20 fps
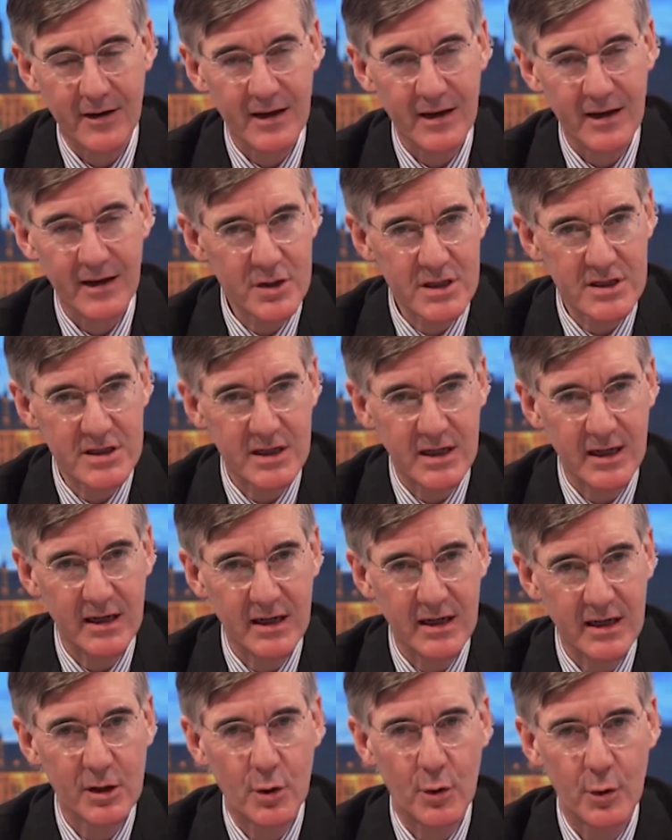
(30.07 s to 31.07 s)

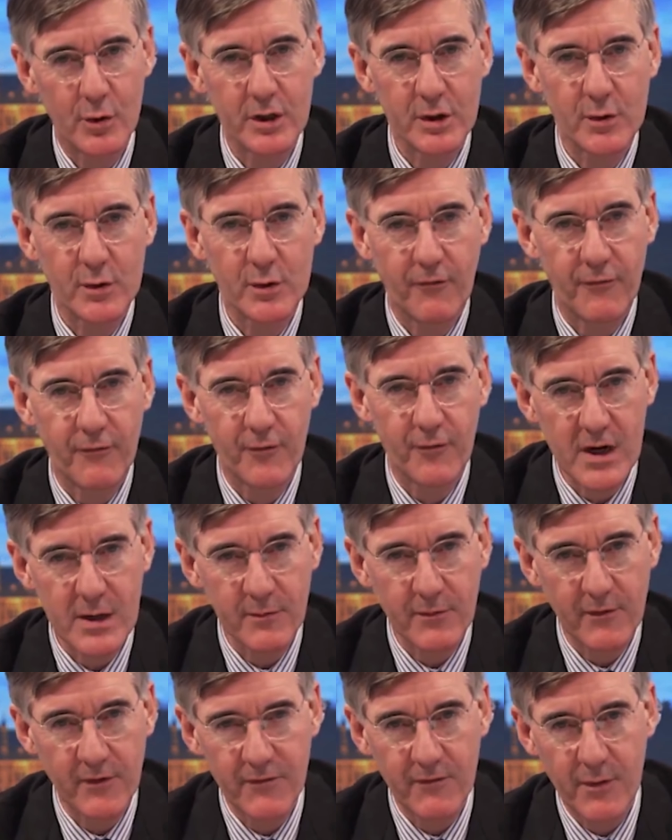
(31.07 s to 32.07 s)
Interestingly, according to a
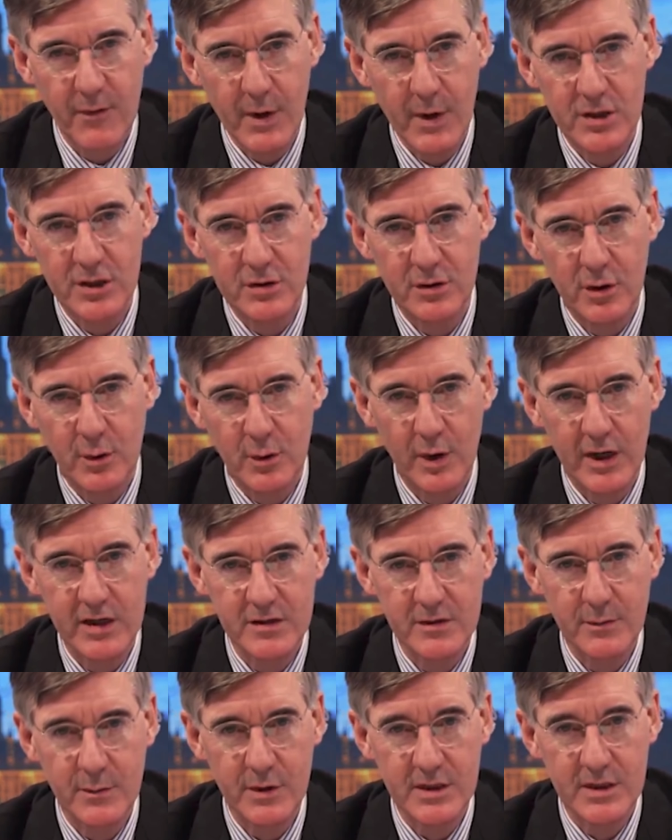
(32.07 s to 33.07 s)
Freedom of Information
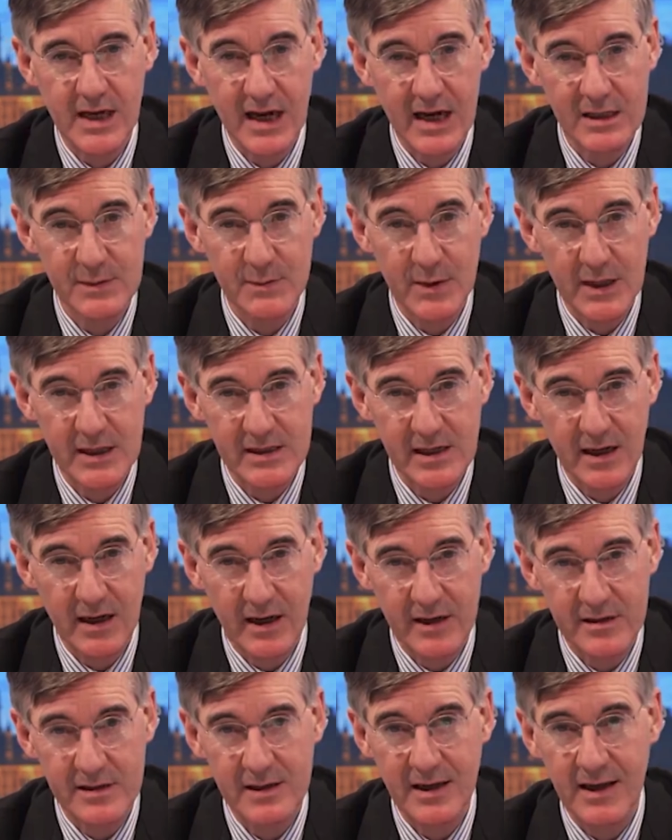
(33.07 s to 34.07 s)
request from the Taxpayers
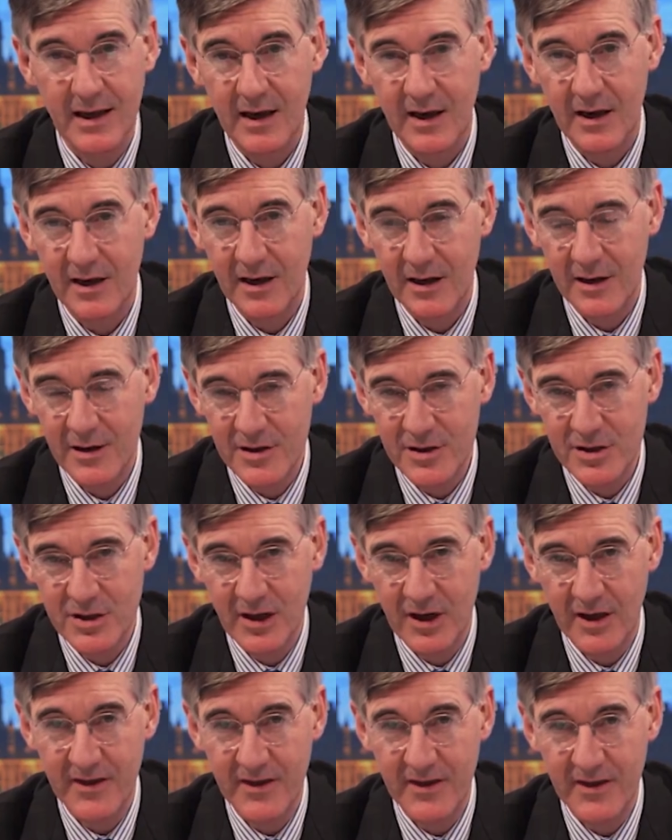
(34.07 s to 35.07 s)
Alliance, last
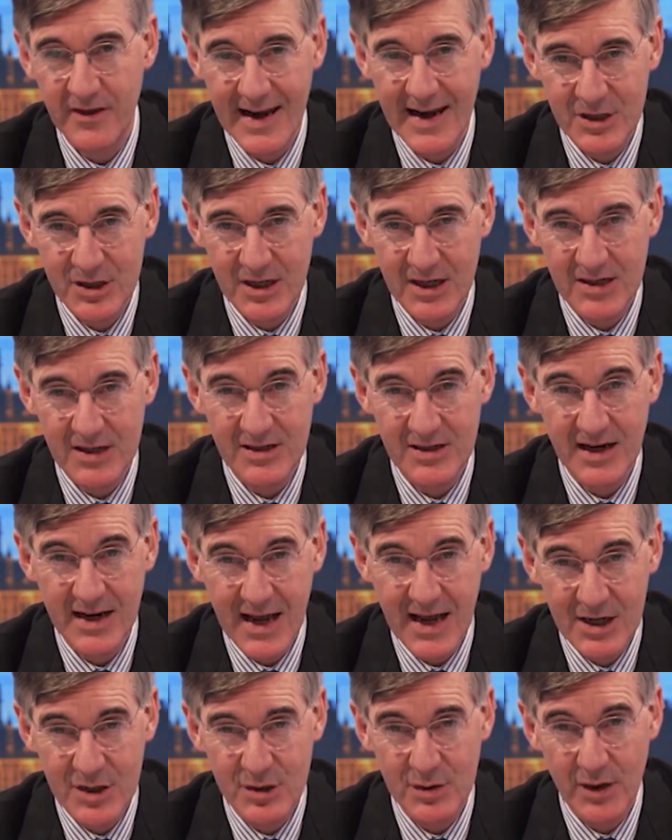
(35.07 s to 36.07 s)
year the NHS, the
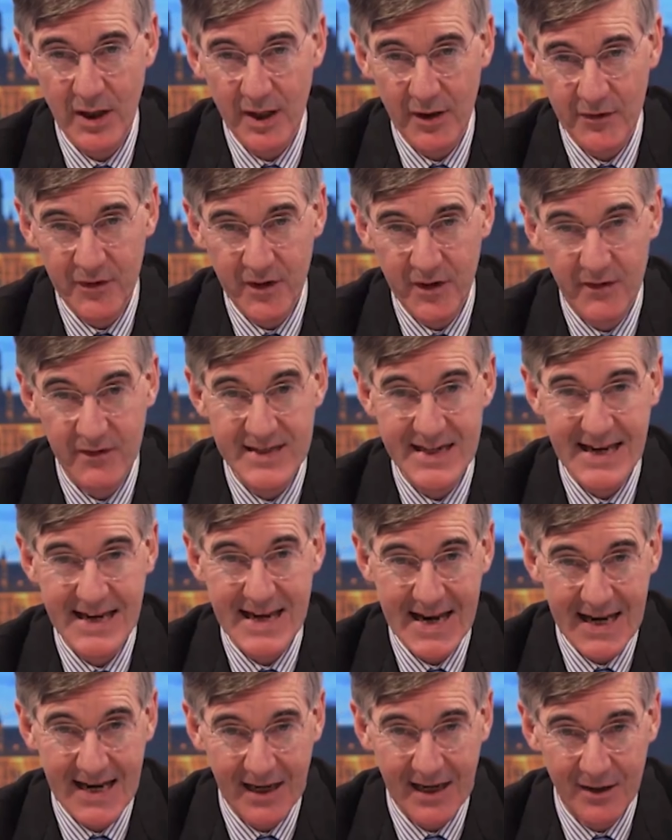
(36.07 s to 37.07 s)
National Health Service
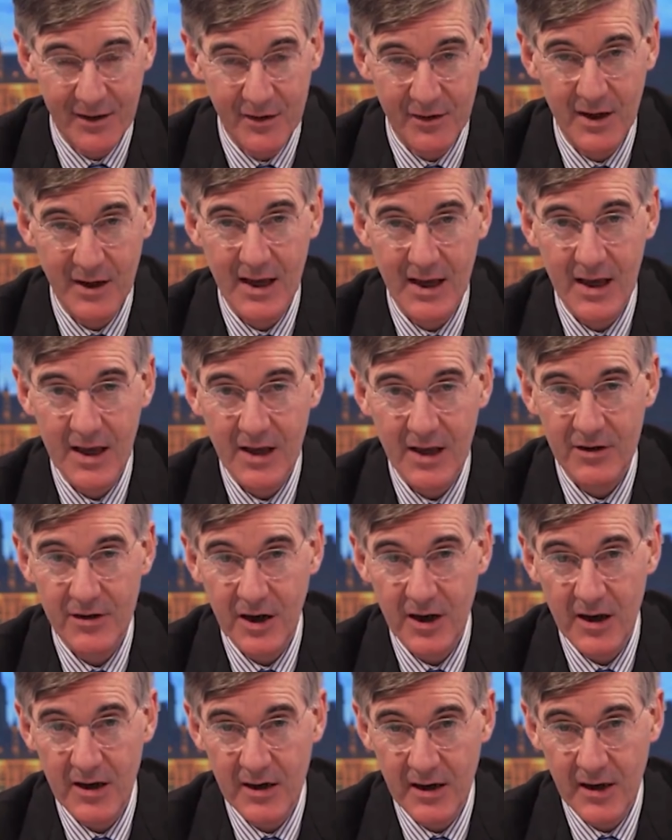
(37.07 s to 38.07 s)
in England,
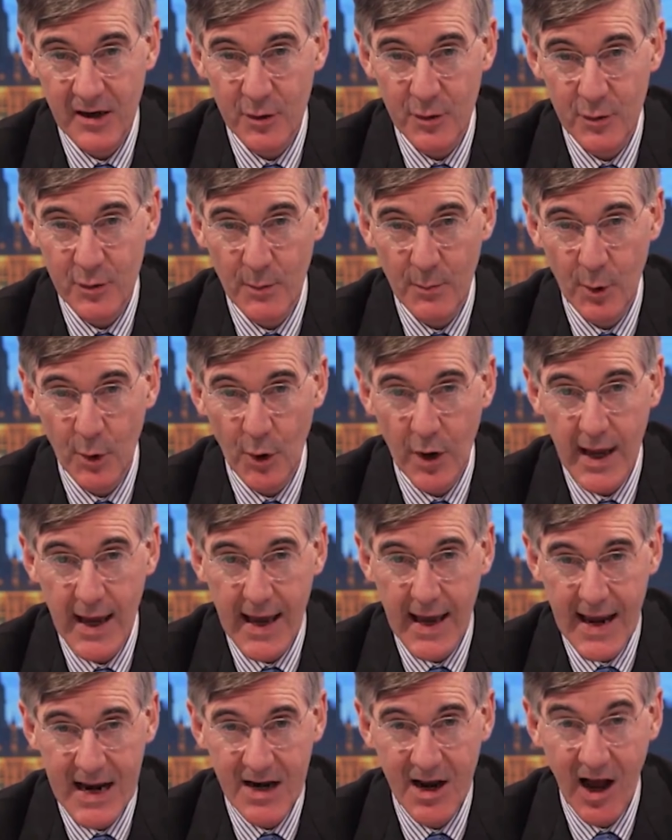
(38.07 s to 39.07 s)
turned out to employ
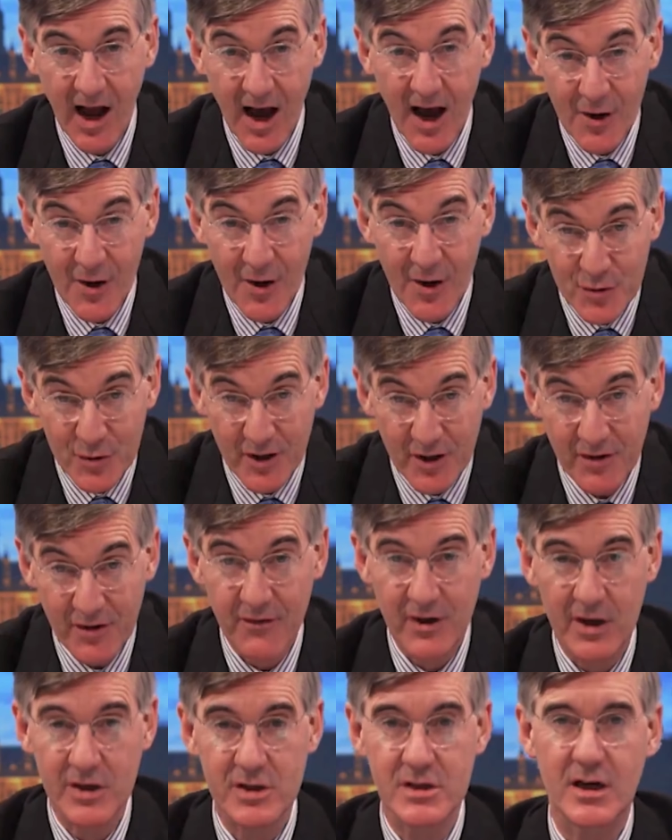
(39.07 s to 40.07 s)
800
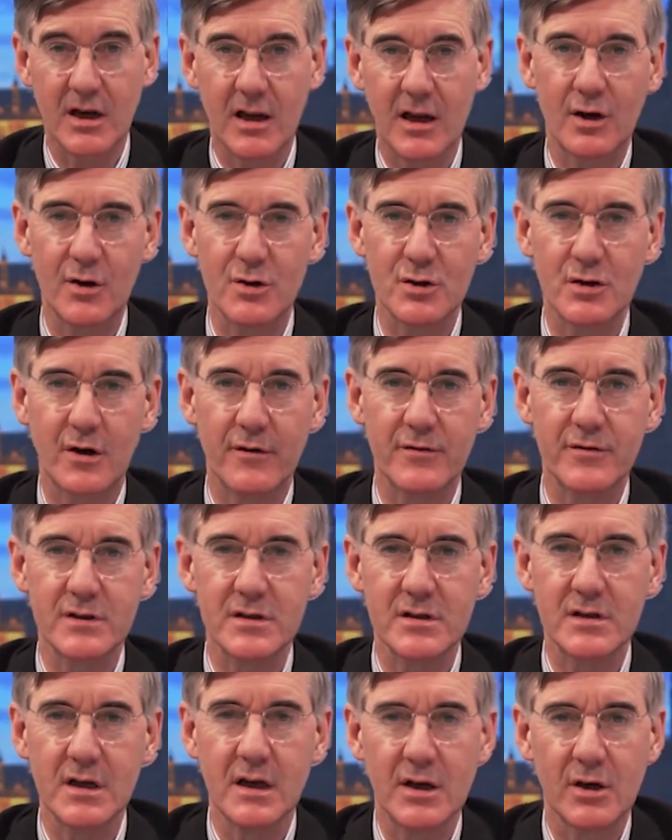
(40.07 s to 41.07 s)
diversity and inclusion
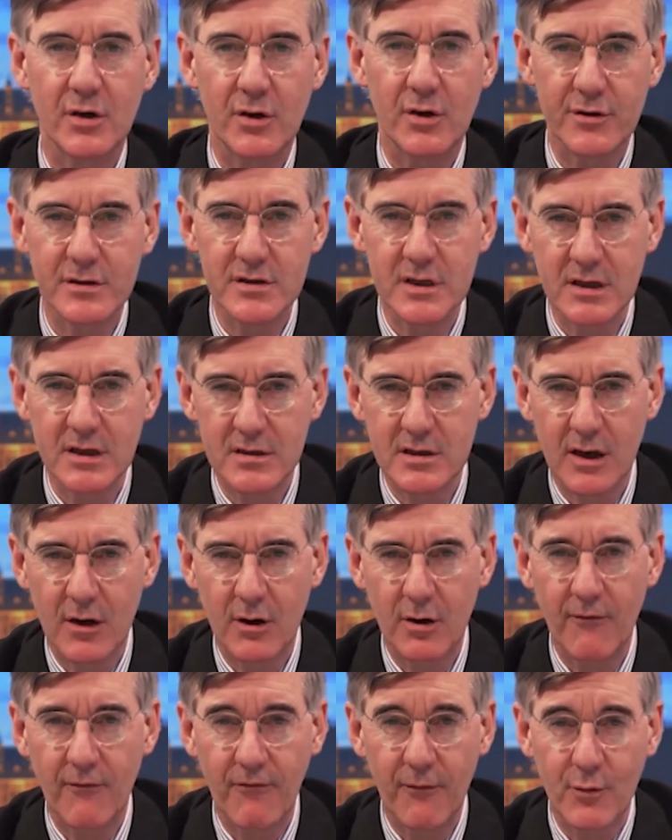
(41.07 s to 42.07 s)
officers, costing a
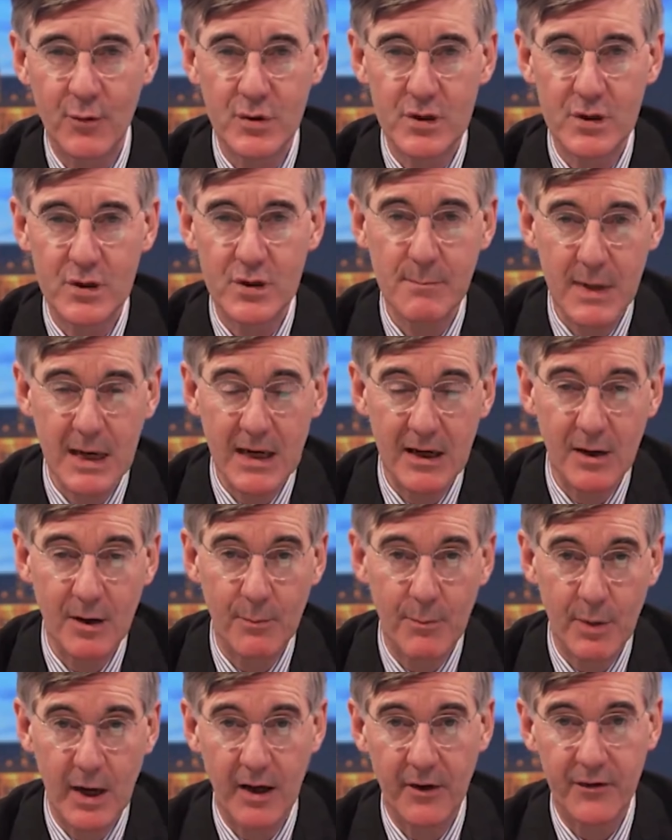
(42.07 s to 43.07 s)
total of £40
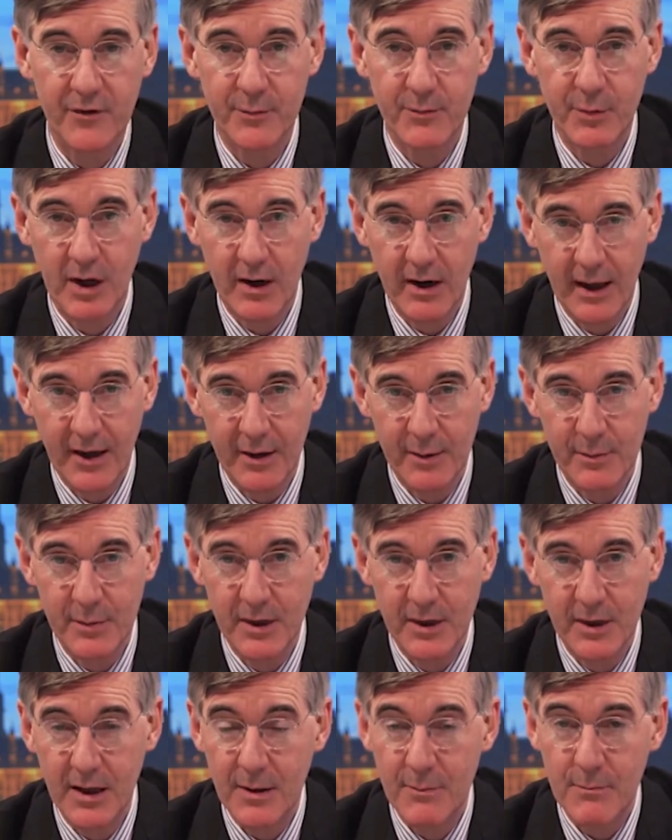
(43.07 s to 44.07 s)
million per annum.